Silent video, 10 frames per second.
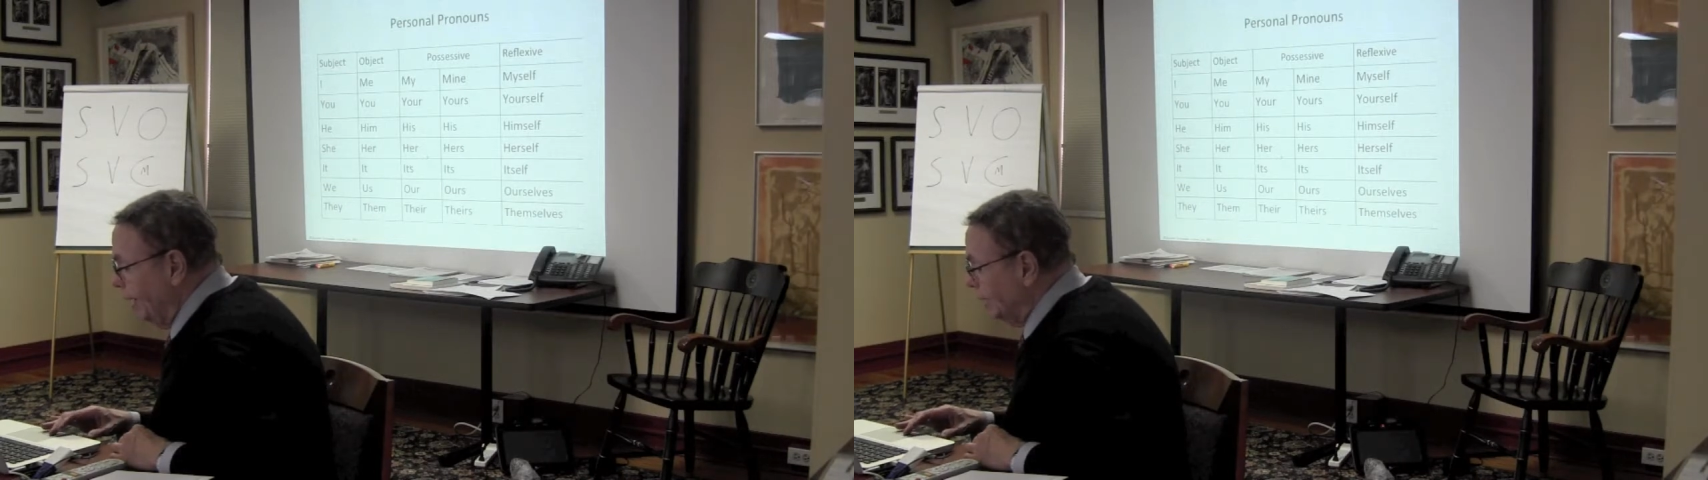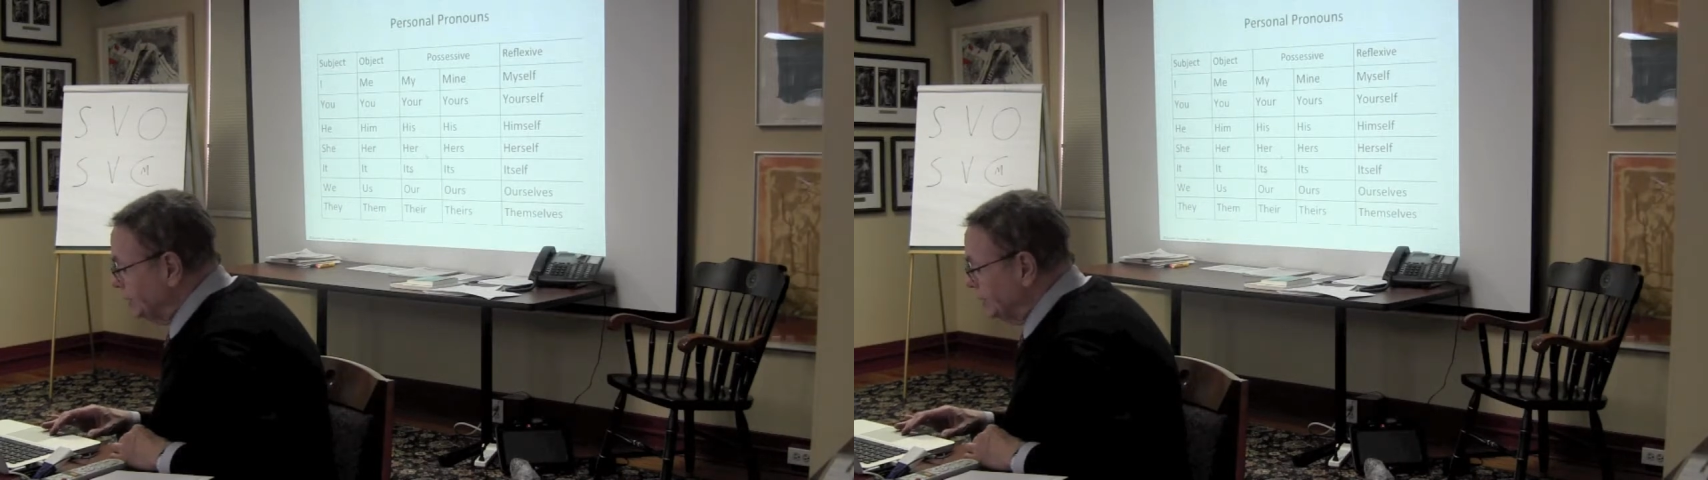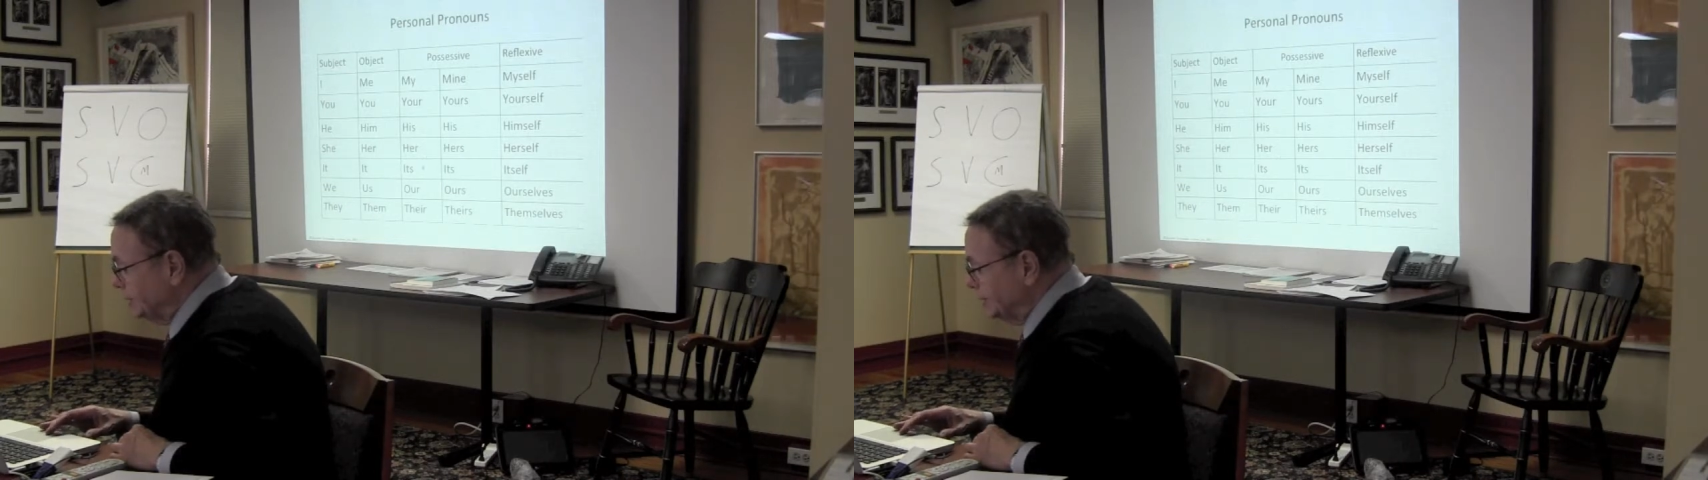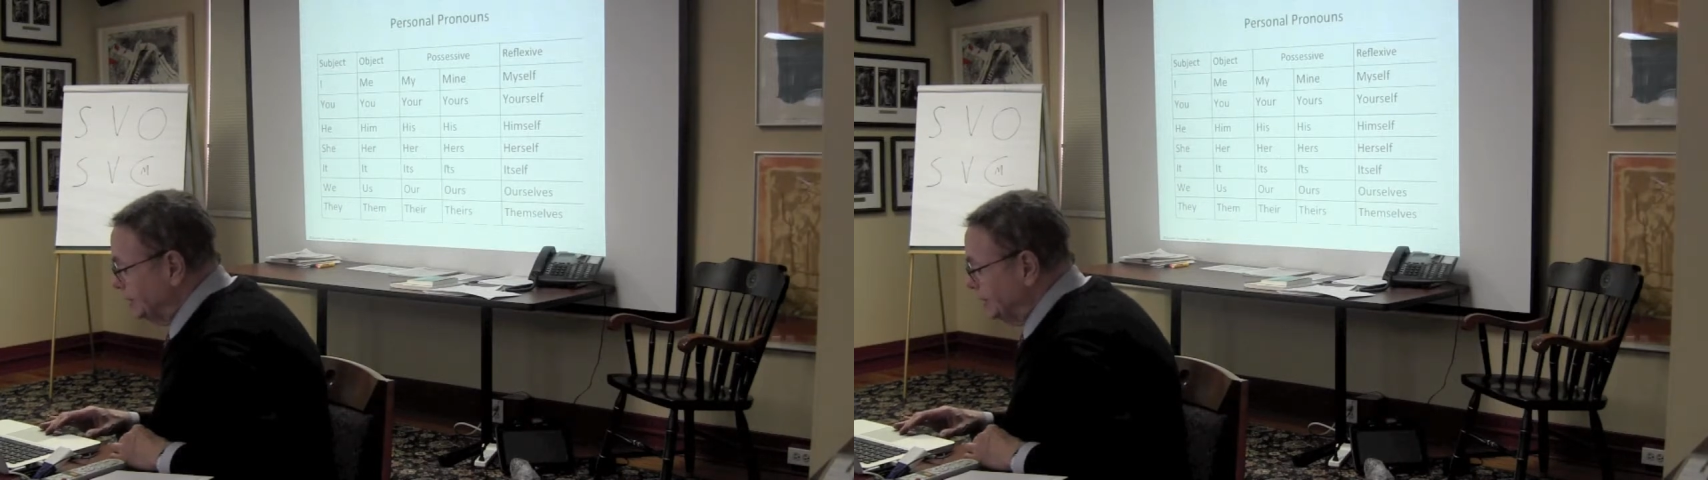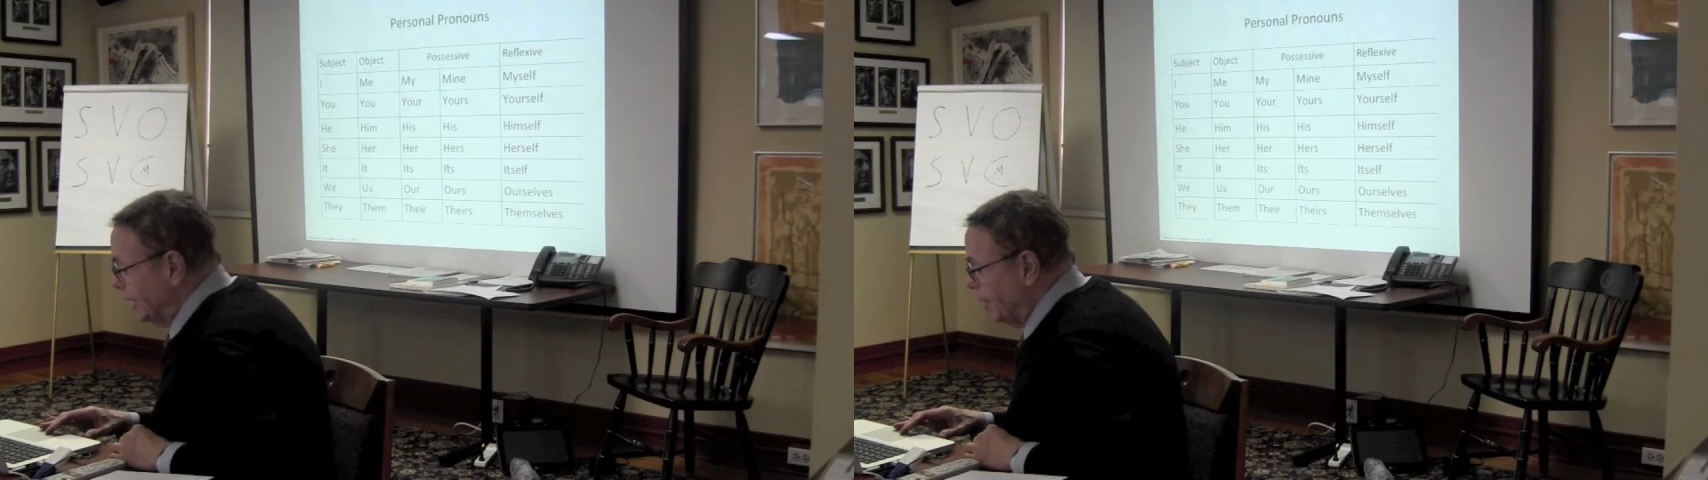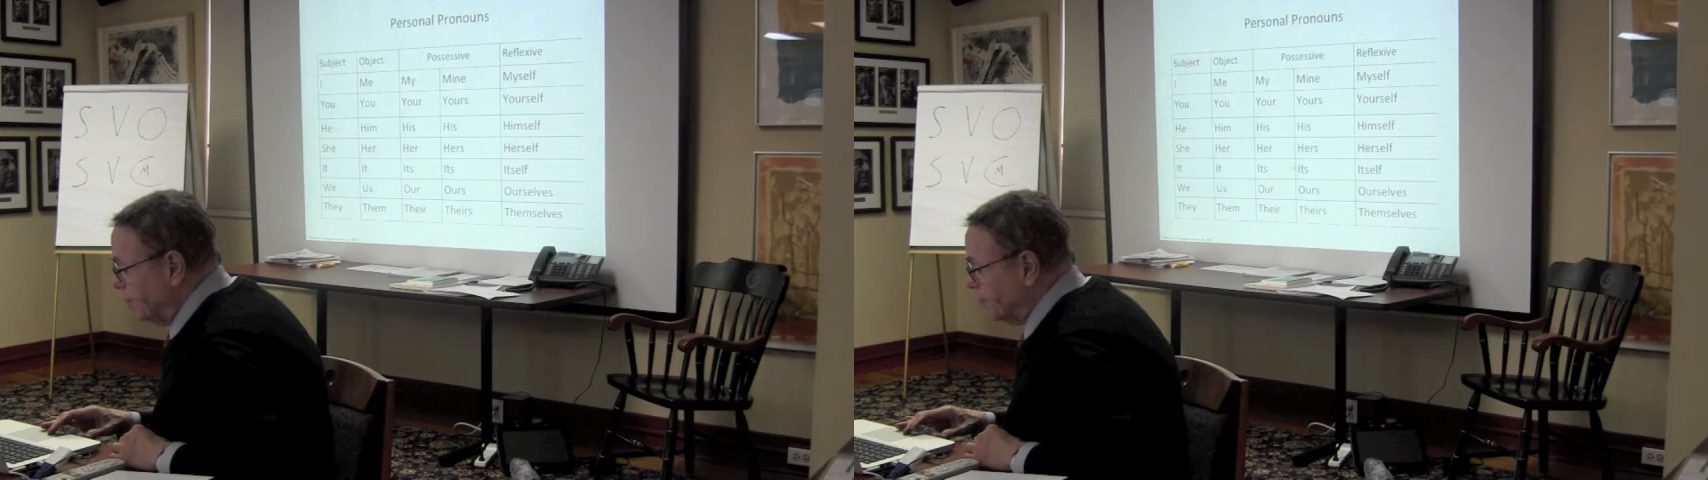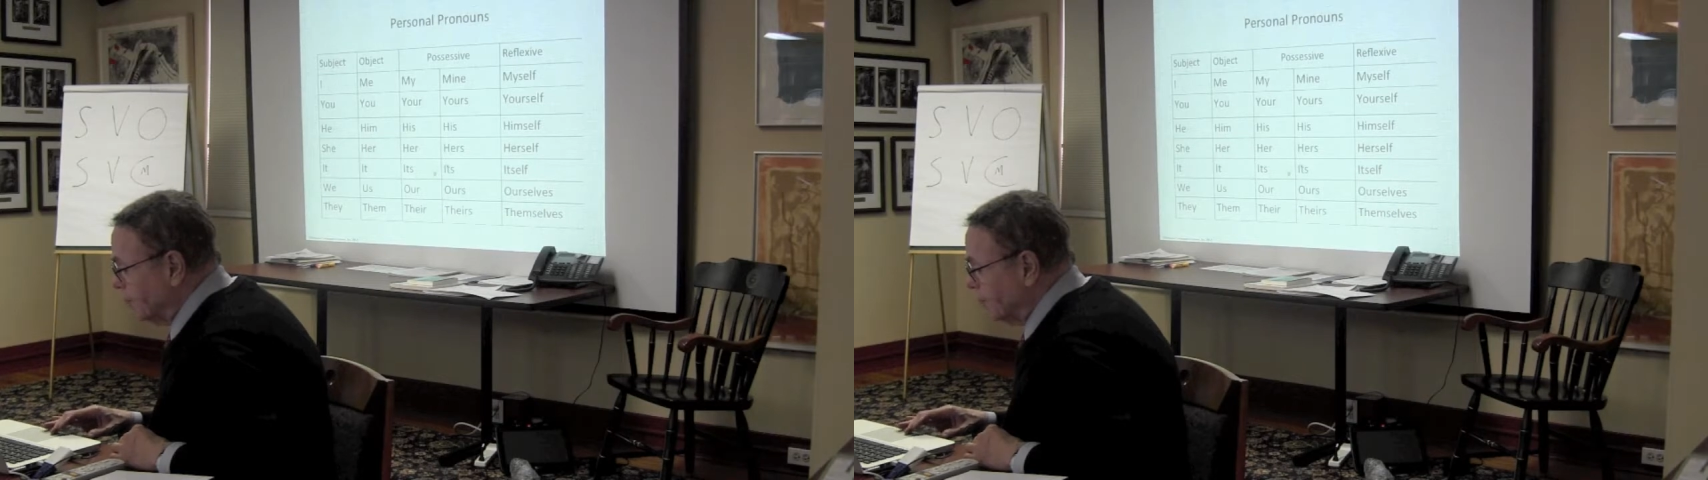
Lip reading: Its is the same.